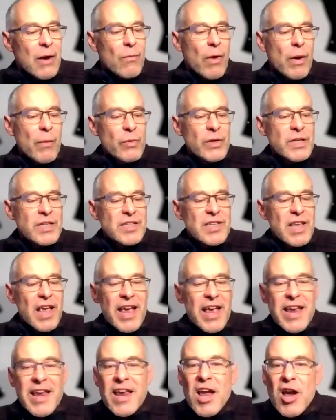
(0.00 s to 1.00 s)
When we
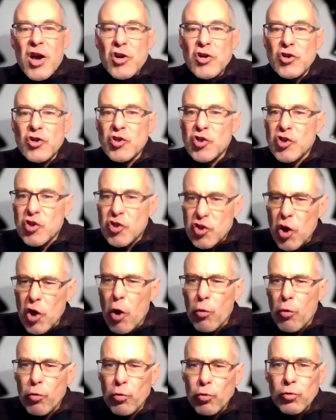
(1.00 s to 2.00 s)
say
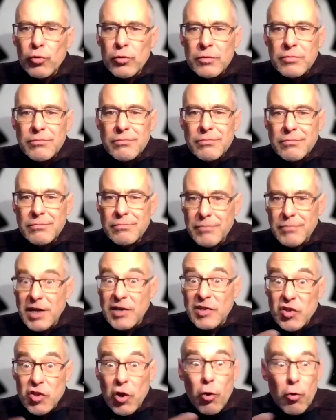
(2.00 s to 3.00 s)
soul, "my
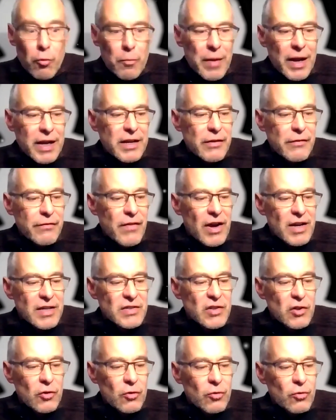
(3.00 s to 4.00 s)
soul
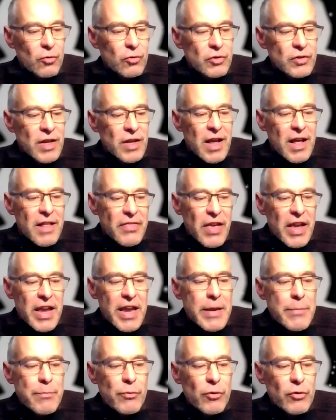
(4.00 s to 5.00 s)
magnifies the Lord," the
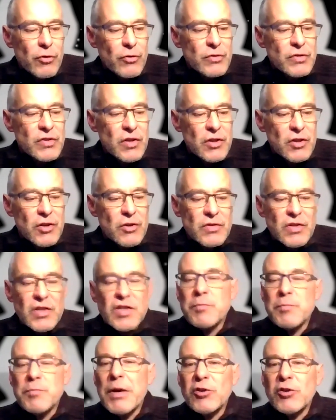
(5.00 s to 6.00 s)
Hebrews used a
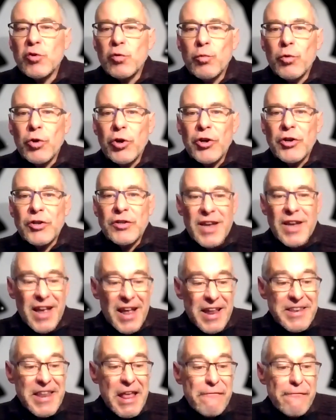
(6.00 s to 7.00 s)
special word,
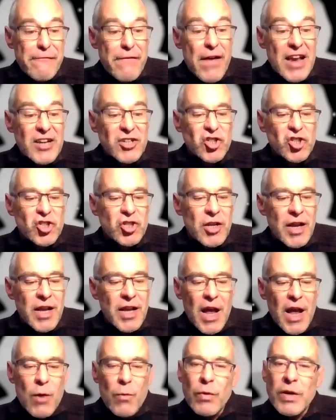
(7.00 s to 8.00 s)
nephesh,
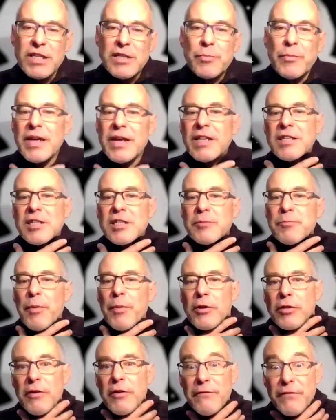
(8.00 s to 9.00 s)
which means
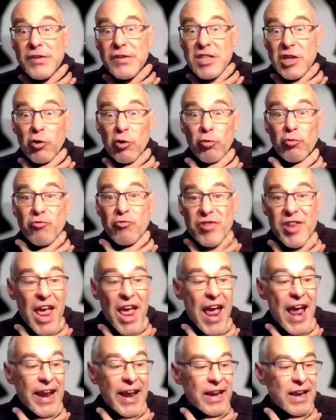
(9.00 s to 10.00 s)
both your physical
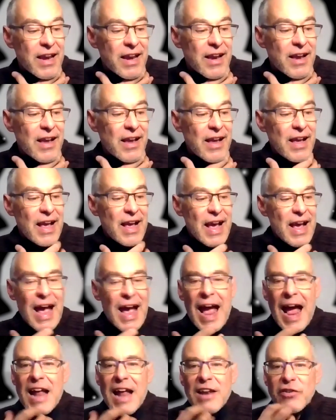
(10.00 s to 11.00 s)
neck
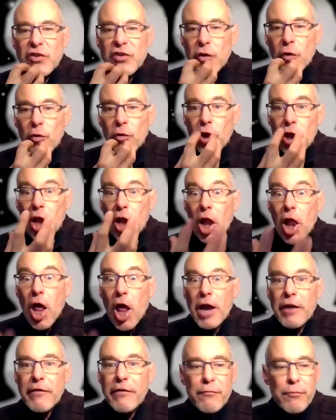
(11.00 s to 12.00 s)
and your
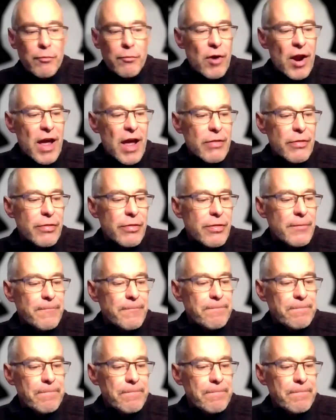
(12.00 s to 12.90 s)
life breath.